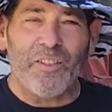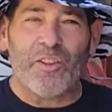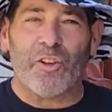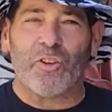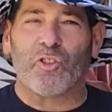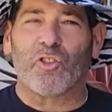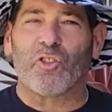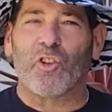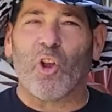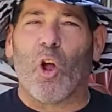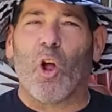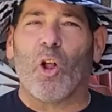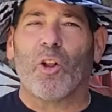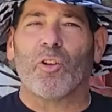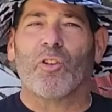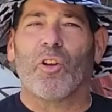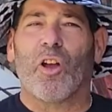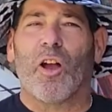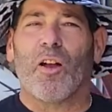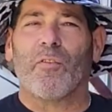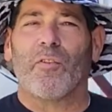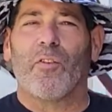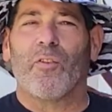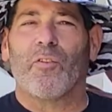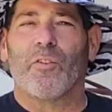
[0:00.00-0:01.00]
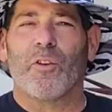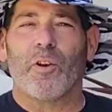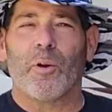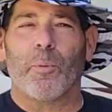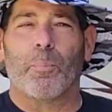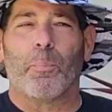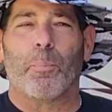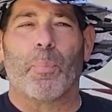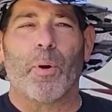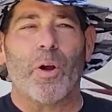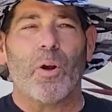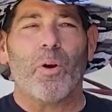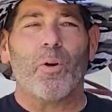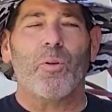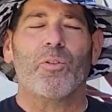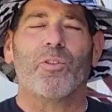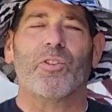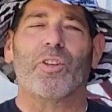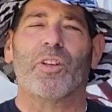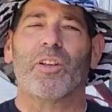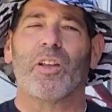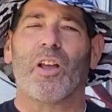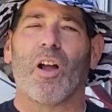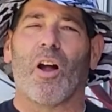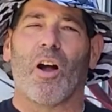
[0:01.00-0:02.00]
the salt off of your boat,
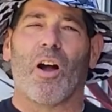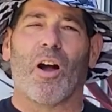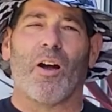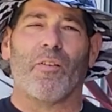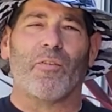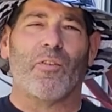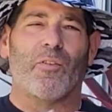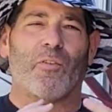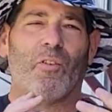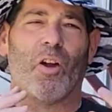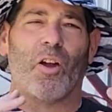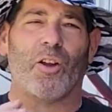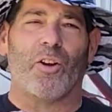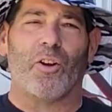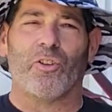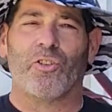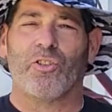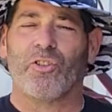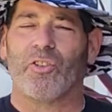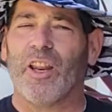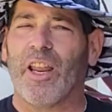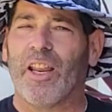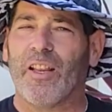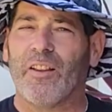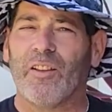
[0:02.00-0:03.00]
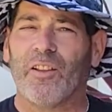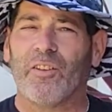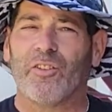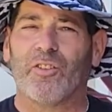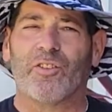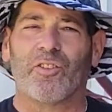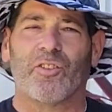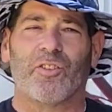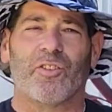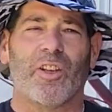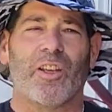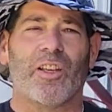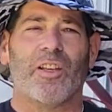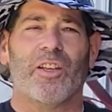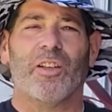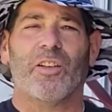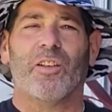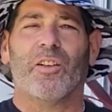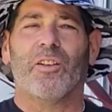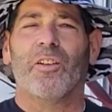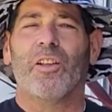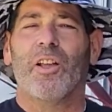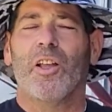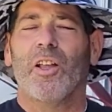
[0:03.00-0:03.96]
off of all your stainless steel,